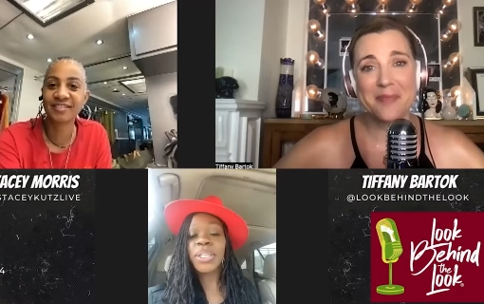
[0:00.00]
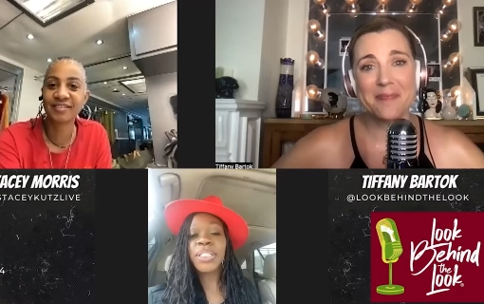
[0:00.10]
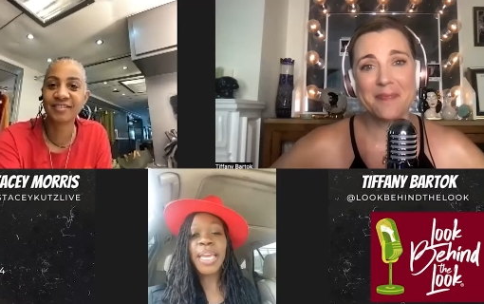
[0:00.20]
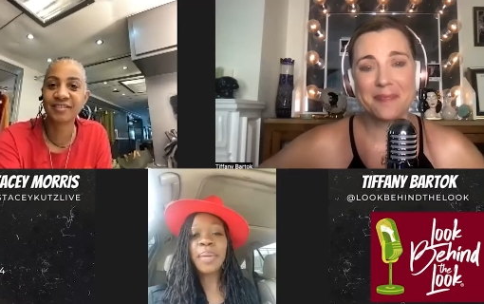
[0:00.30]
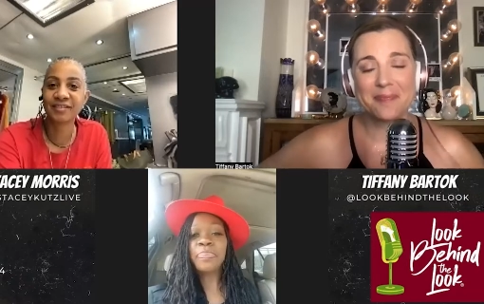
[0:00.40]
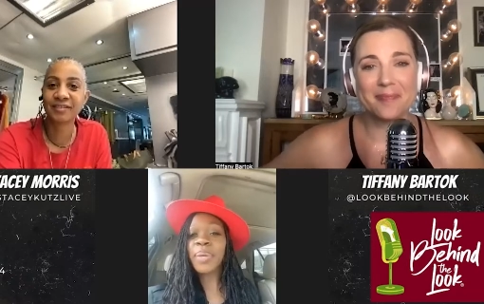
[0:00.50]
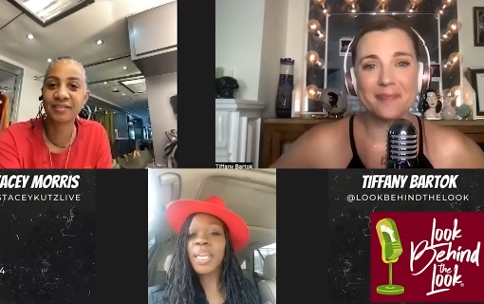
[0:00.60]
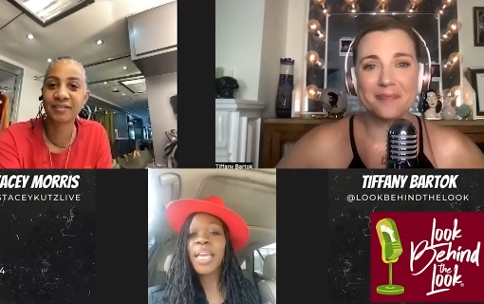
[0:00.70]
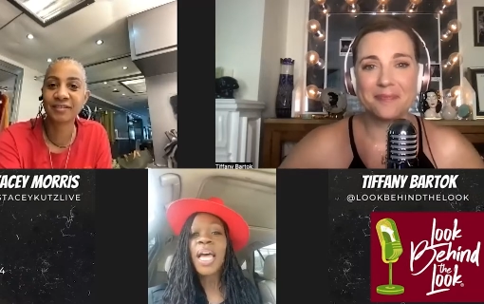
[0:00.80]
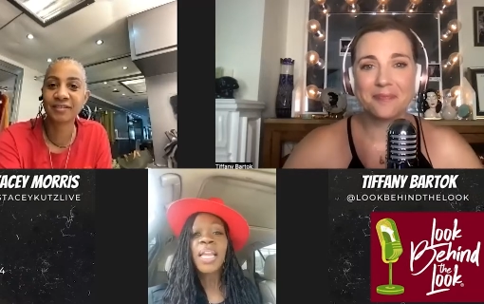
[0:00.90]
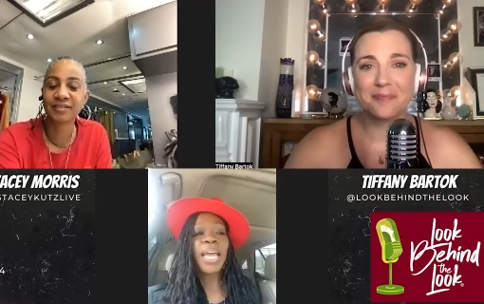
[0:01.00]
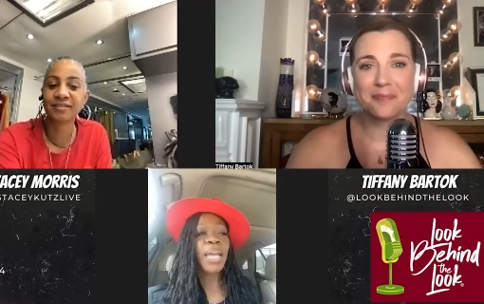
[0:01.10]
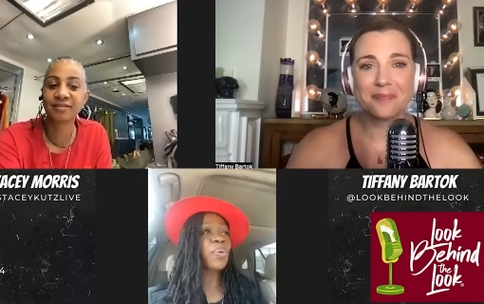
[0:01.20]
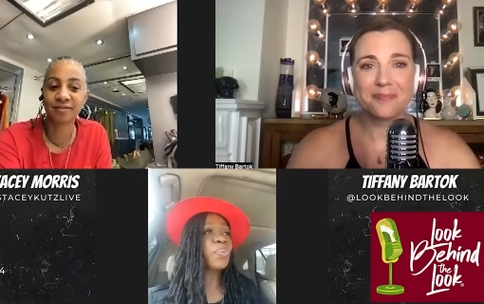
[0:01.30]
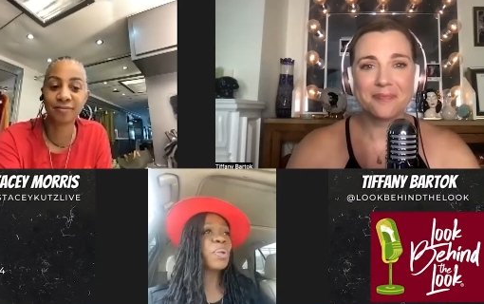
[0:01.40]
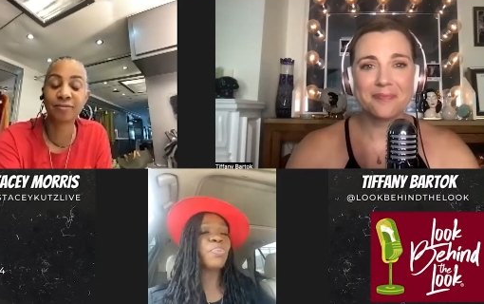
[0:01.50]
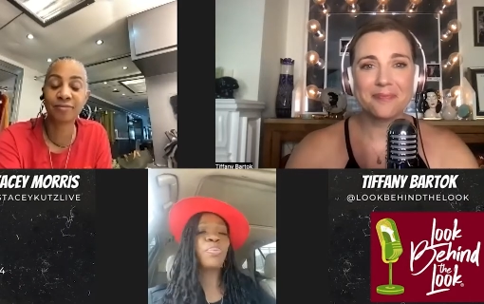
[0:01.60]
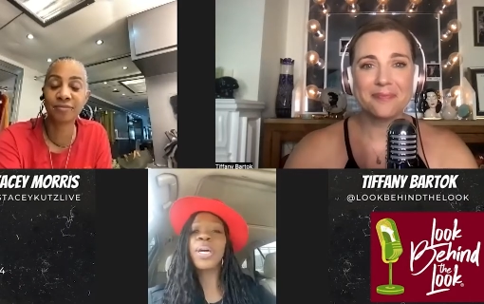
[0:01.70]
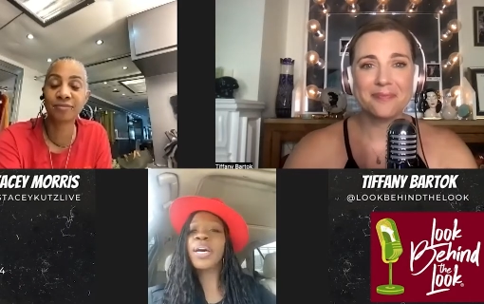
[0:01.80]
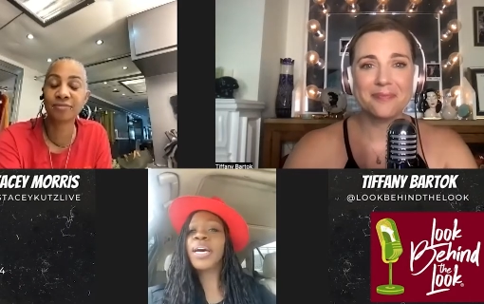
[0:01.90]
Speaker 1: taping, like when we mm-hmm.
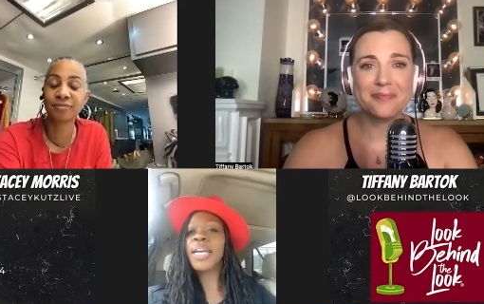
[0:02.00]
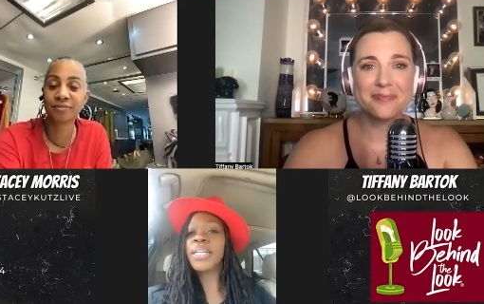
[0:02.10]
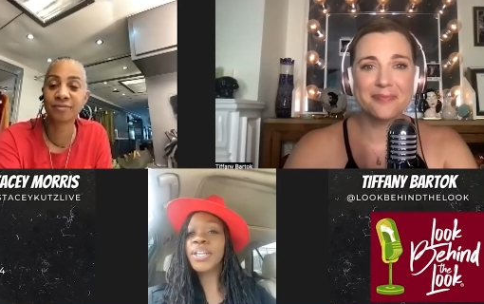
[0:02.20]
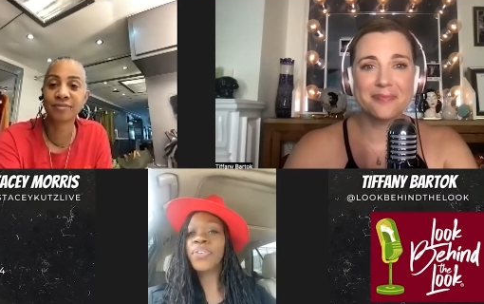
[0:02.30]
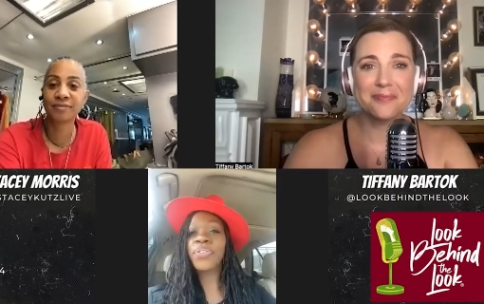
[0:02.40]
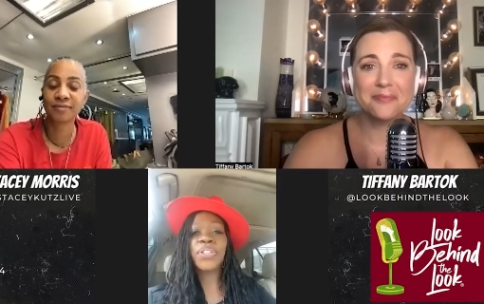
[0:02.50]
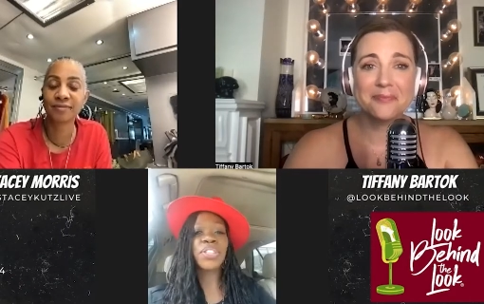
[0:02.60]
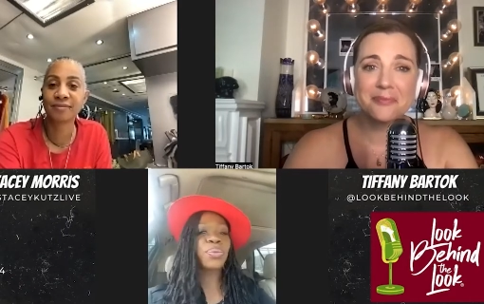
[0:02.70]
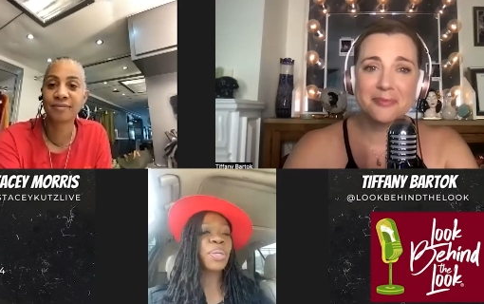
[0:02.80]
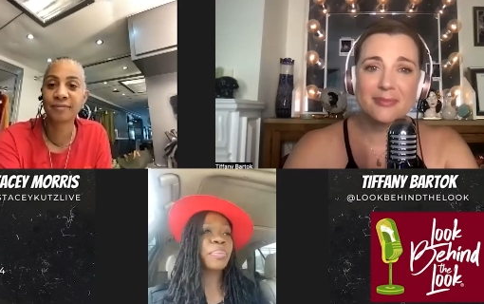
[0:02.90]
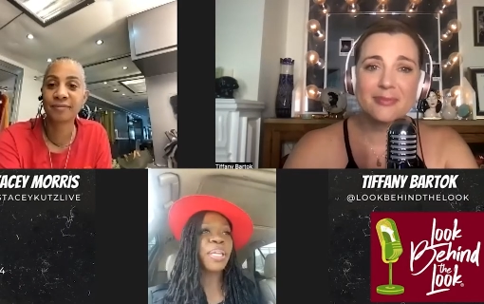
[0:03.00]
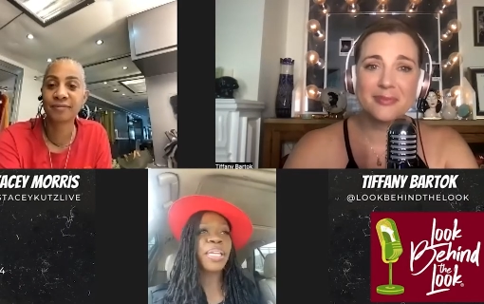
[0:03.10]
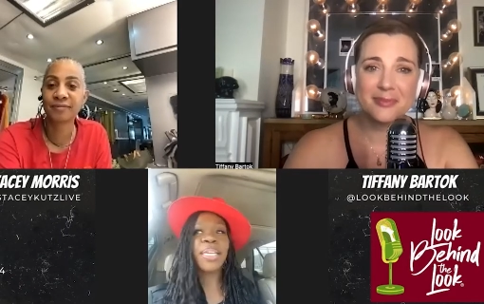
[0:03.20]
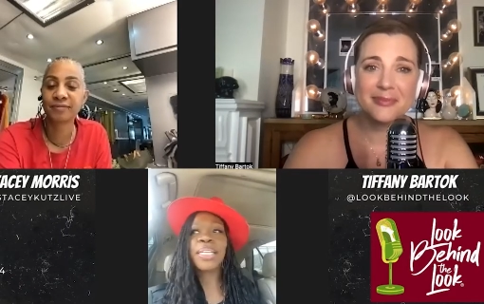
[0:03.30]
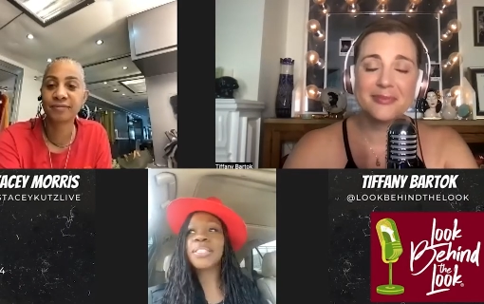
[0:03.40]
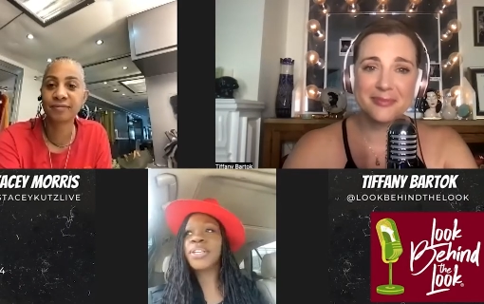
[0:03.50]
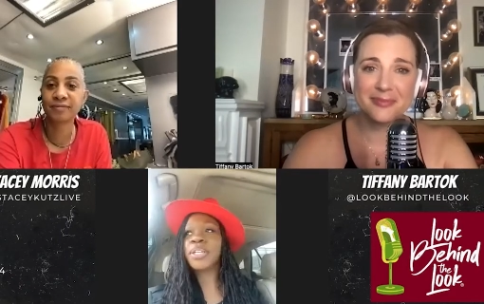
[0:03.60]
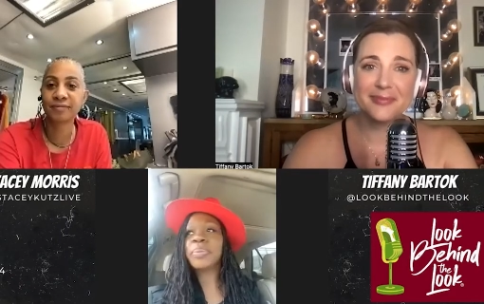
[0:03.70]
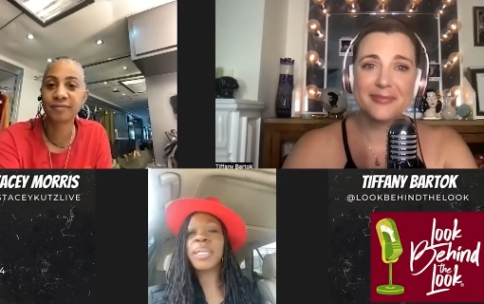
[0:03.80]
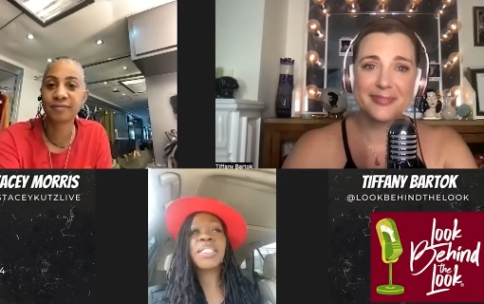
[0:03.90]
cut, you know, for the 20 minutes, 30
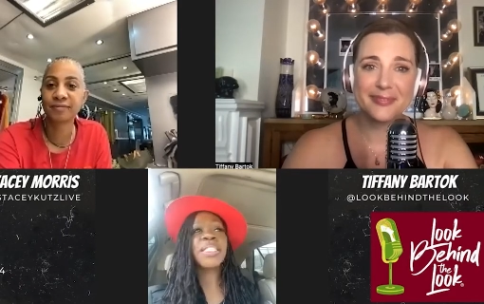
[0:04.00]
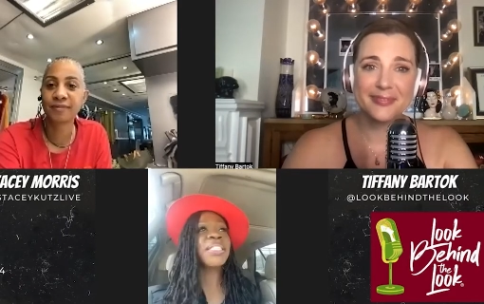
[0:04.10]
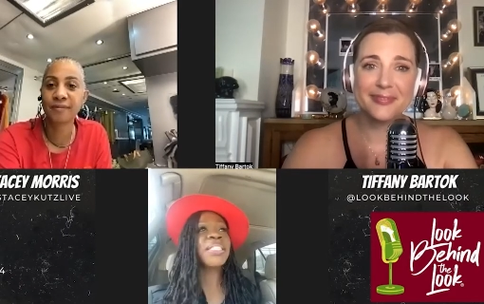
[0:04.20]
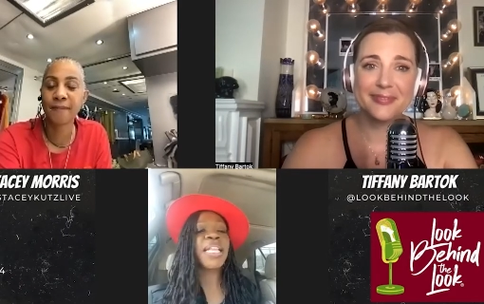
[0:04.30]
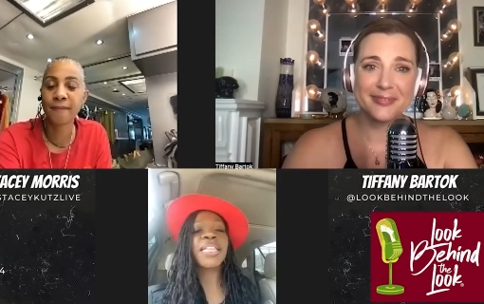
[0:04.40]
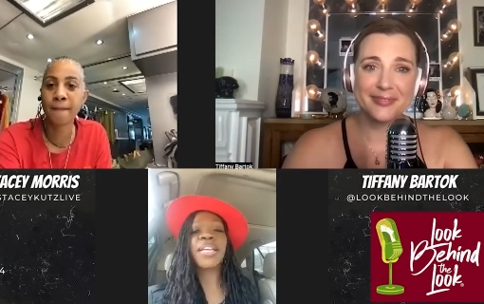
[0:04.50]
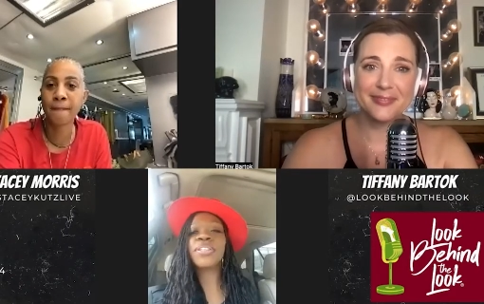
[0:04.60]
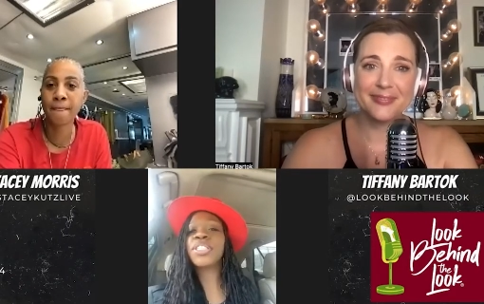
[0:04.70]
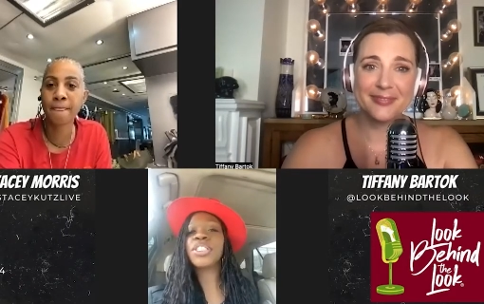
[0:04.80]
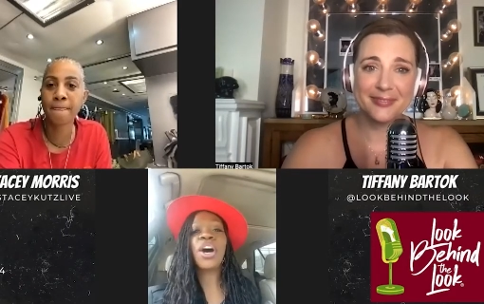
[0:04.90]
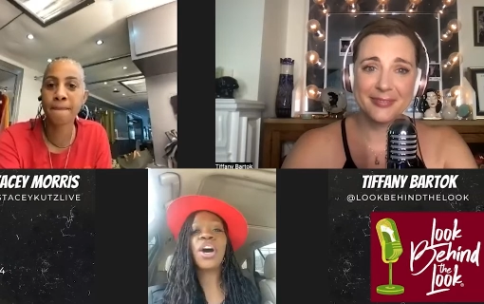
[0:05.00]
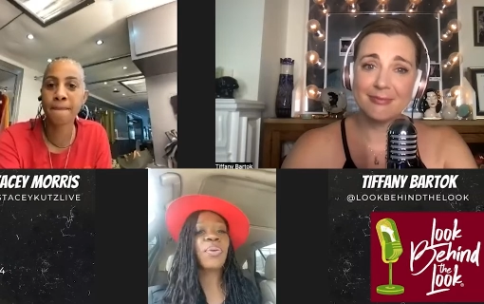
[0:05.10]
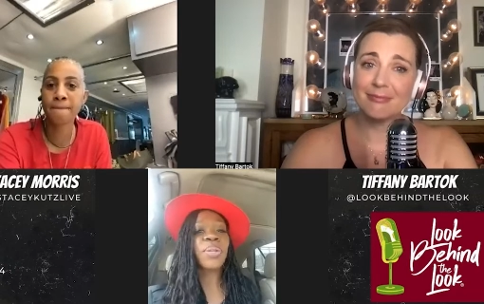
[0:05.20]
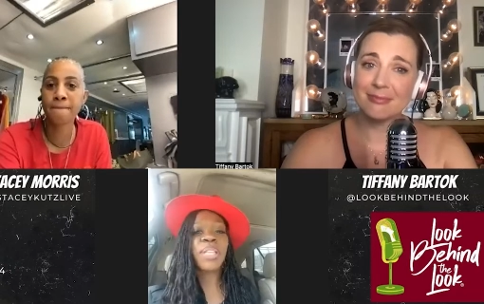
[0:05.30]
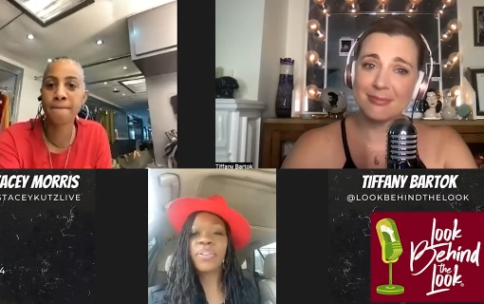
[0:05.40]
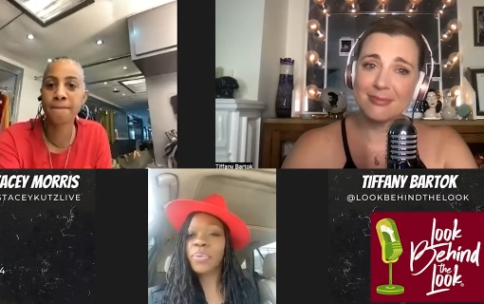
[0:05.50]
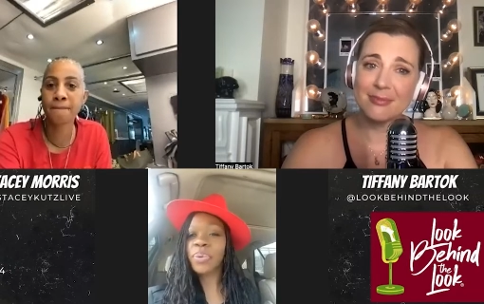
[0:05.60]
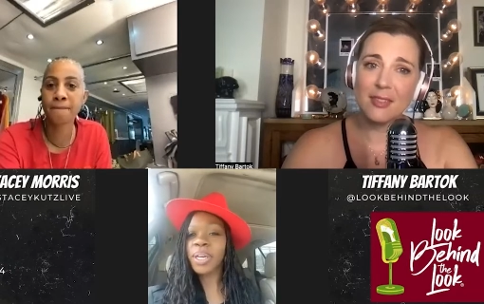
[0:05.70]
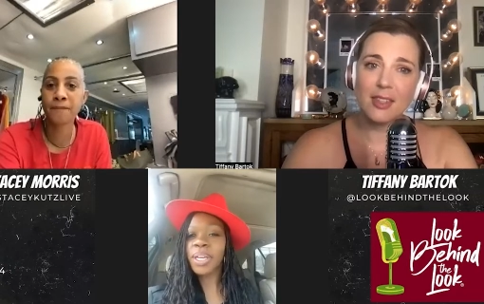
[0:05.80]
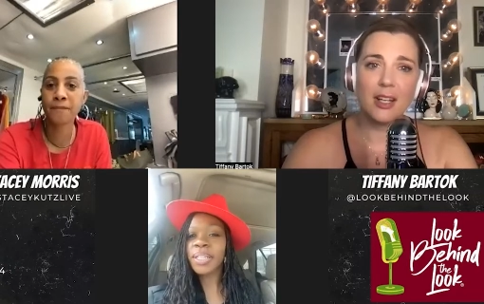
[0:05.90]
minutes, she sat there and she talked with everyone.